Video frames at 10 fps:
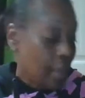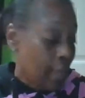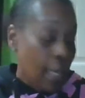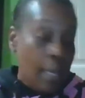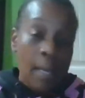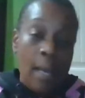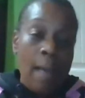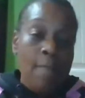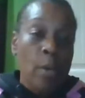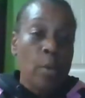then
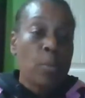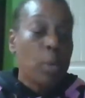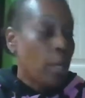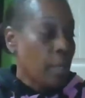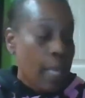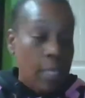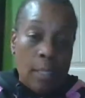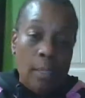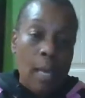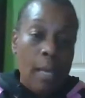I'm very well not
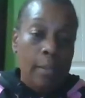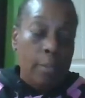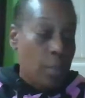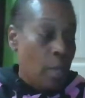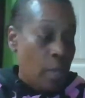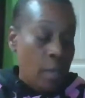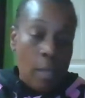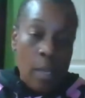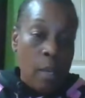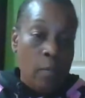going to lie on
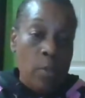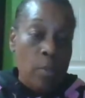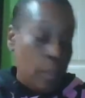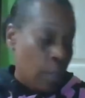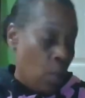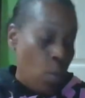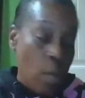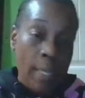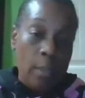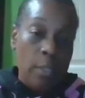
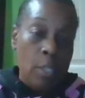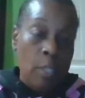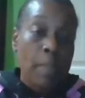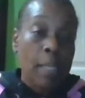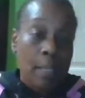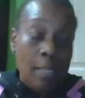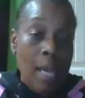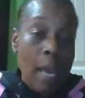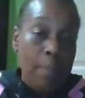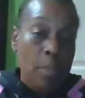someone else just because it
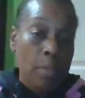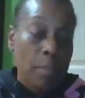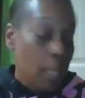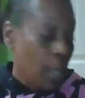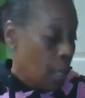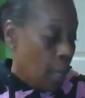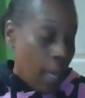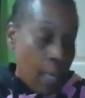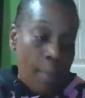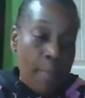happened to me.
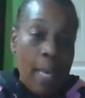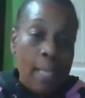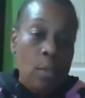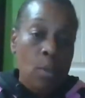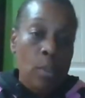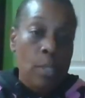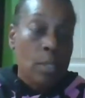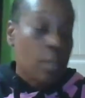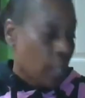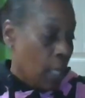And I'm not going
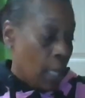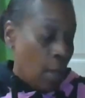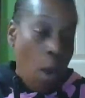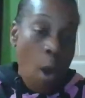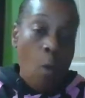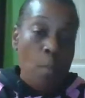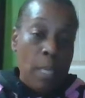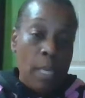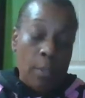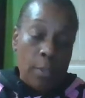to say all
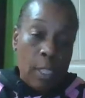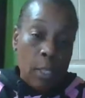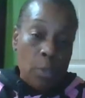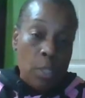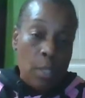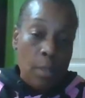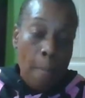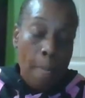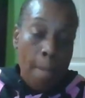men are guilty.